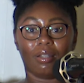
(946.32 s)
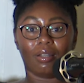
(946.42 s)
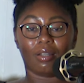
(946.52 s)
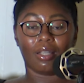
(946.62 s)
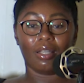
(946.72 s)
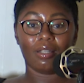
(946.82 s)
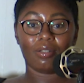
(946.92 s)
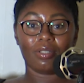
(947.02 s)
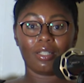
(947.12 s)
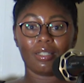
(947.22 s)
the
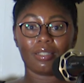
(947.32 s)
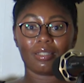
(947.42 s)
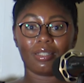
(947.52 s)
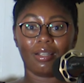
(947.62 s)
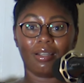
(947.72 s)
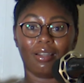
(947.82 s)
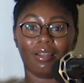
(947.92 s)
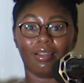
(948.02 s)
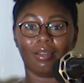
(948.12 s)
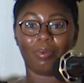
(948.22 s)
illness,
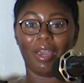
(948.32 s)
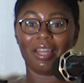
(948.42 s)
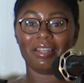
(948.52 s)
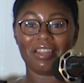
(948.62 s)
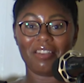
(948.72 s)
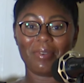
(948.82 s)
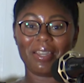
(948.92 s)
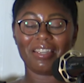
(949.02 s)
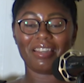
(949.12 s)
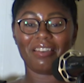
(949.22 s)
the
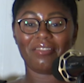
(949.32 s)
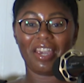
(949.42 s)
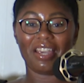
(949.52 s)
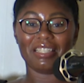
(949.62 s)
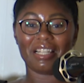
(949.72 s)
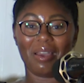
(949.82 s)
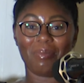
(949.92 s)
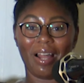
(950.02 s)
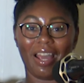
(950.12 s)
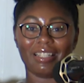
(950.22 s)
pandemic of
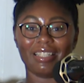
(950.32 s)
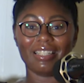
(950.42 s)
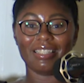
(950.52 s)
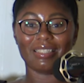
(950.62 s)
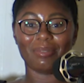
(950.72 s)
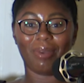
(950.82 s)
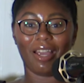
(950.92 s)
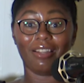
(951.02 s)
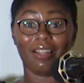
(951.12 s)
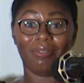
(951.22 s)
anti-Blackness
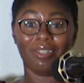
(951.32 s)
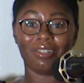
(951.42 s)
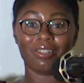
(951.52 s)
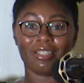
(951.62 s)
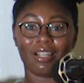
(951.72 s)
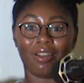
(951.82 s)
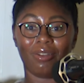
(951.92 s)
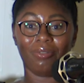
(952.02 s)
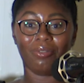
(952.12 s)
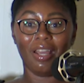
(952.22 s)
by loving
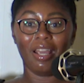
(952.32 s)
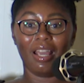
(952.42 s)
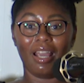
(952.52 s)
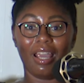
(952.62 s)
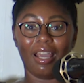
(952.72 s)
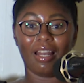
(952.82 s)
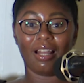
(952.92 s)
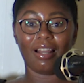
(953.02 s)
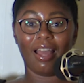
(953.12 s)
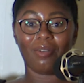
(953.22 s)
yourself and
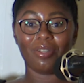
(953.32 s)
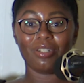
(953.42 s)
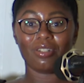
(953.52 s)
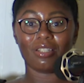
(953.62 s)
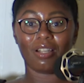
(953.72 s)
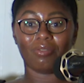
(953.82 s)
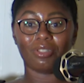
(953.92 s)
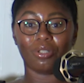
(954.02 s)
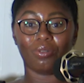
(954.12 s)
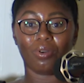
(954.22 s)
allowing yourself
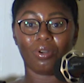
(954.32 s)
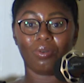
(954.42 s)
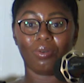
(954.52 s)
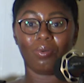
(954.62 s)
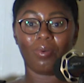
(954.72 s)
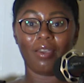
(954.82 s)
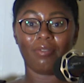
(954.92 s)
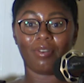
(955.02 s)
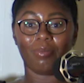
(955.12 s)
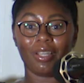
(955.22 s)
to grow away
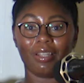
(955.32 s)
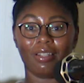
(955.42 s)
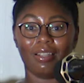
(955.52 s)
from it,